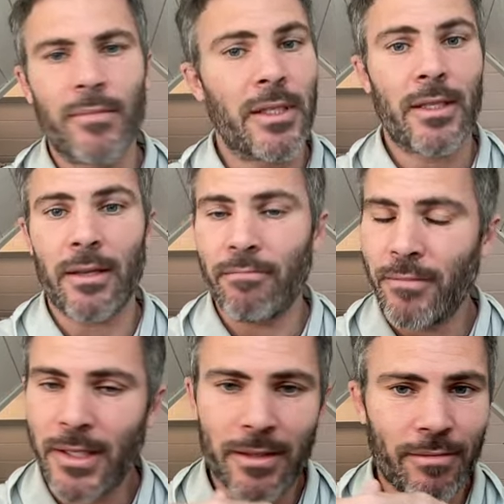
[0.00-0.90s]

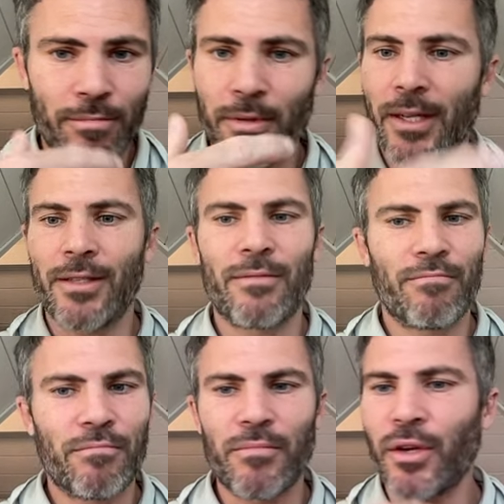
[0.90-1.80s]
It's
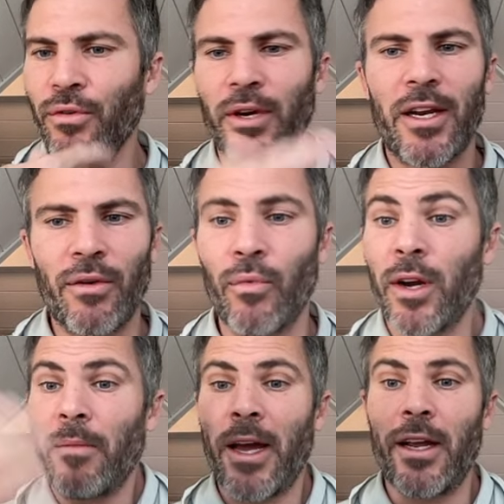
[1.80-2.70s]
creating,
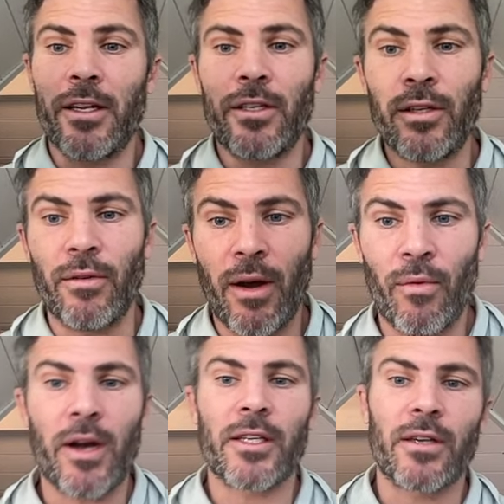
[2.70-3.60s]
what am I going to do? I
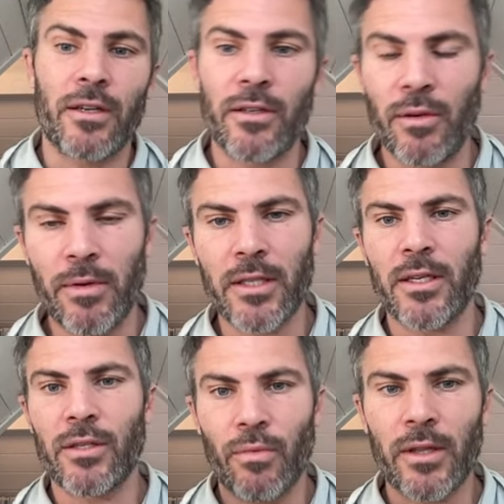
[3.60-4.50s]
want to start a new
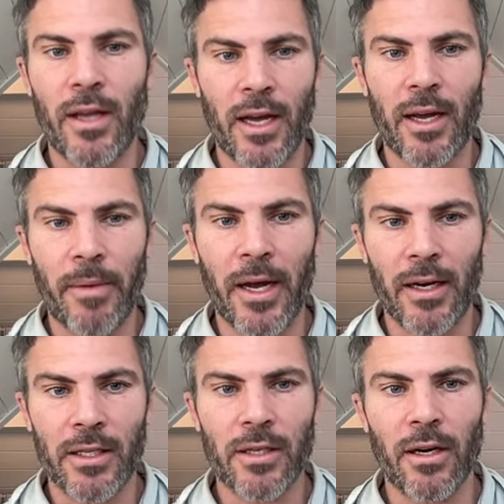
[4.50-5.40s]
business. What the heck am I going
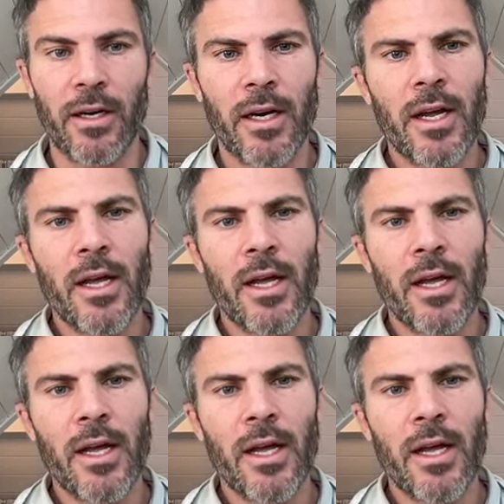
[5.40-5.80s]
to start?